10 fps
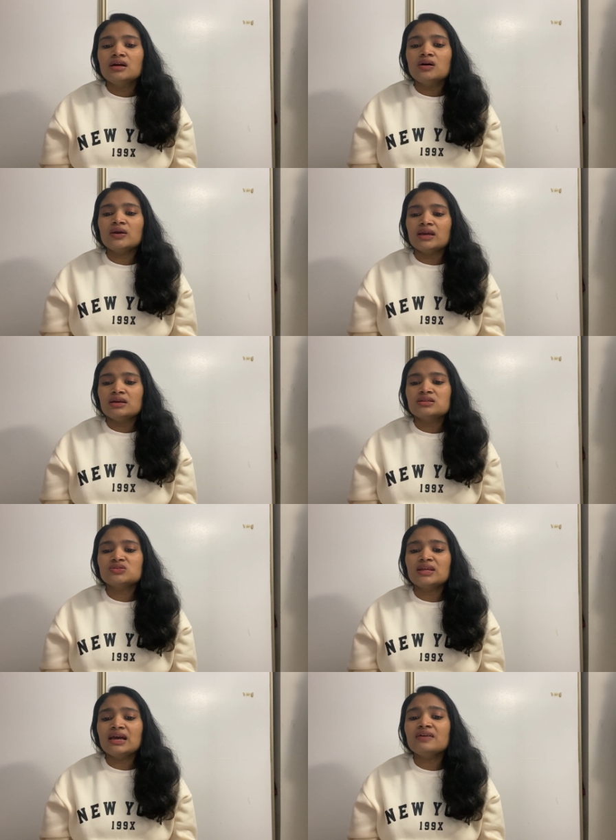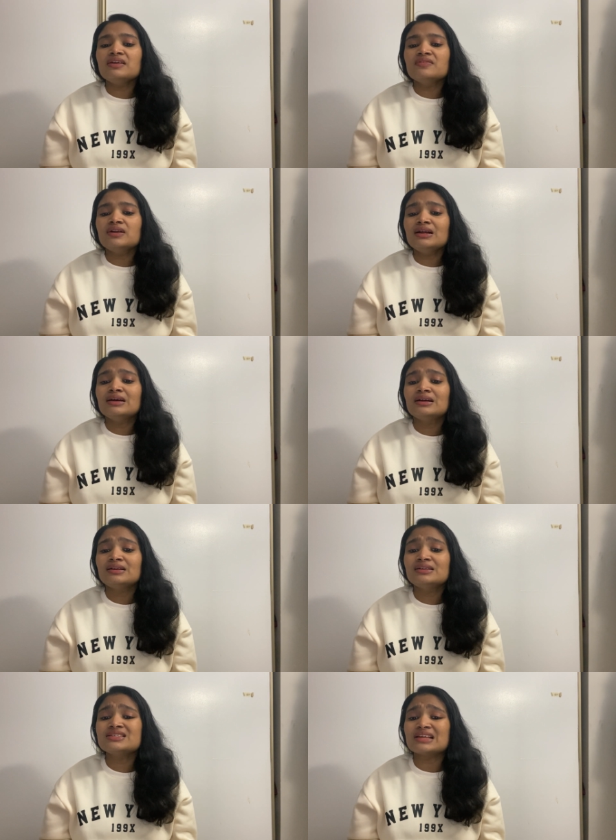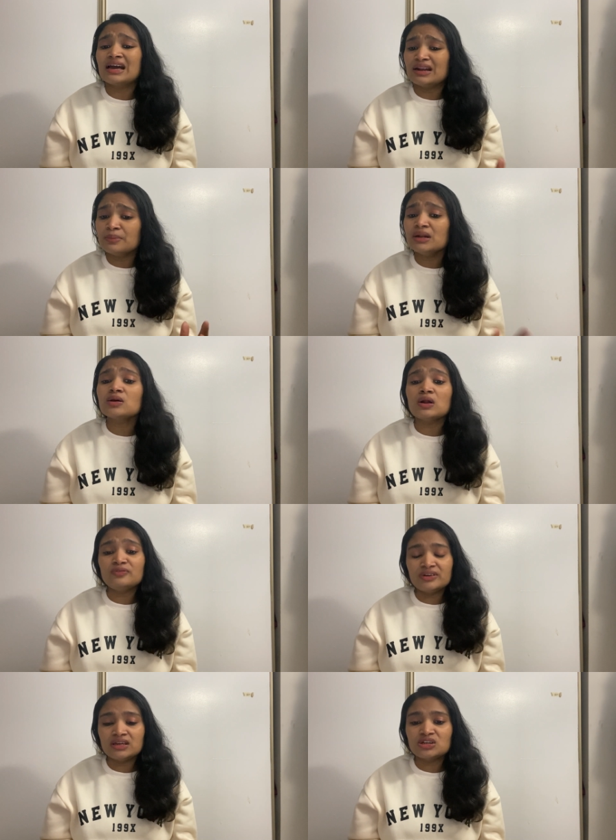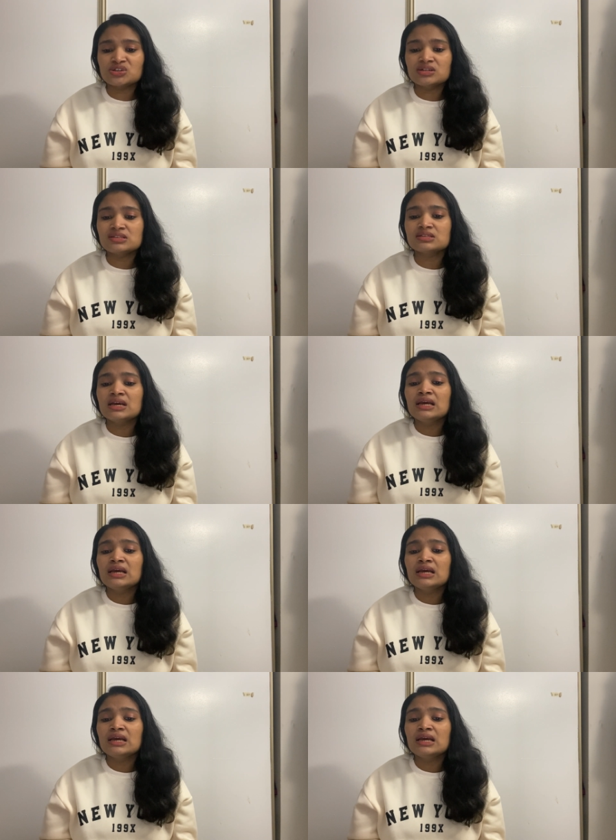Okay, so they have given desirable qualification is